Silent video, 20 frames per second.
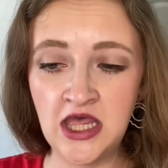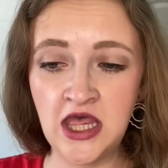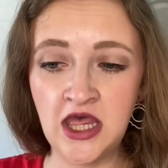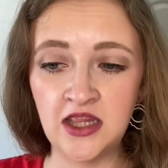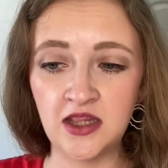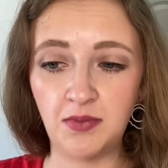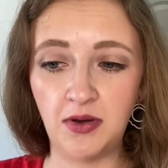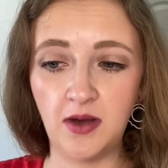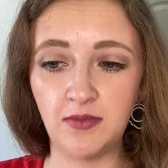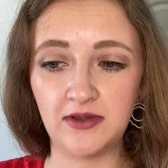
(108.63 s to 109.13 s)

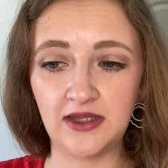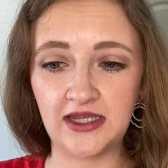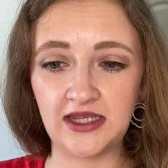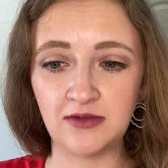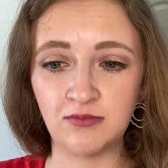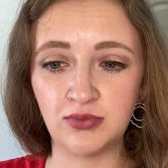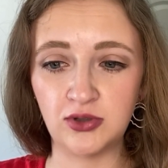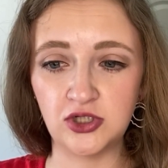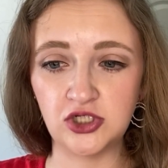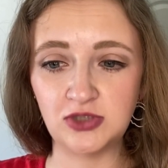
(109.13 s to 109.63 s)
The public can
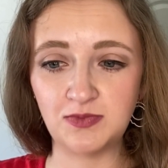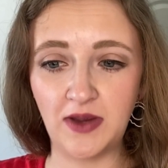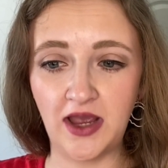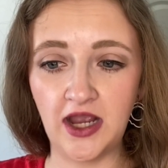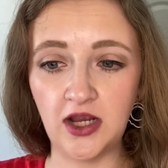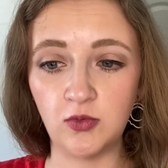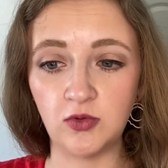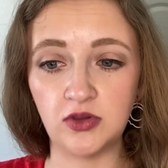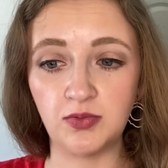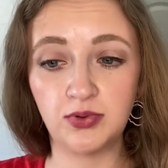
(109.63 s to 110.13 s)
push
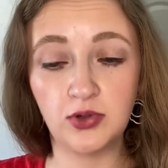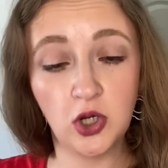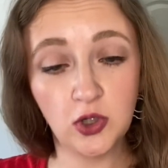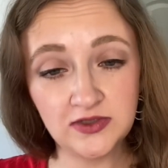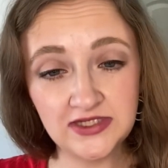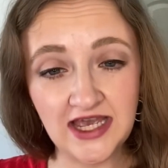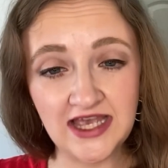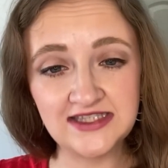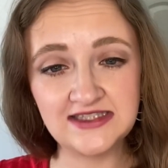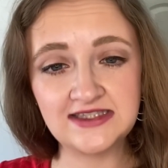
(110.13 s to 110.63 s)
back with
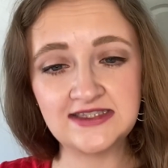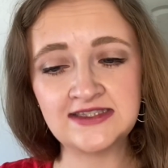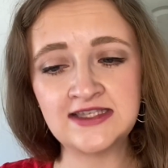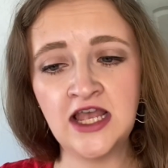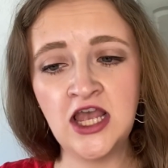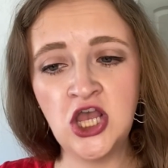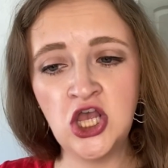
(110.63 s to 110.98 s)
protests,